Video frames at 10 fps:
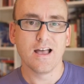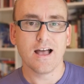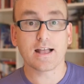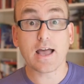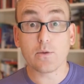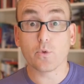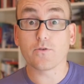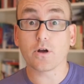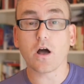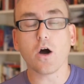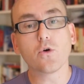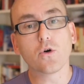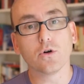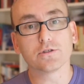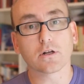Again, we've got a whole
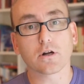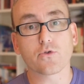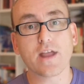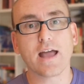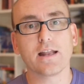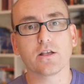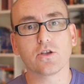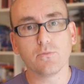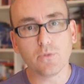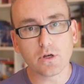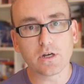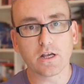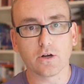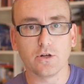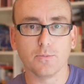course on creating
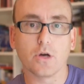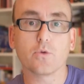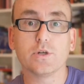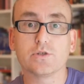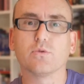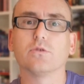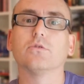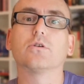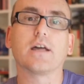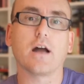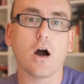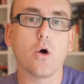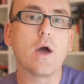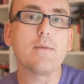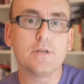community on your blog, which will look at a
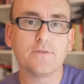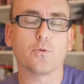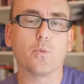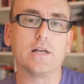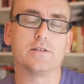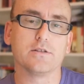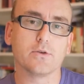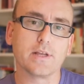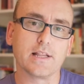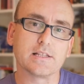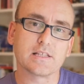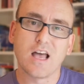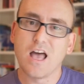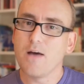whole heap of different ways of doing this,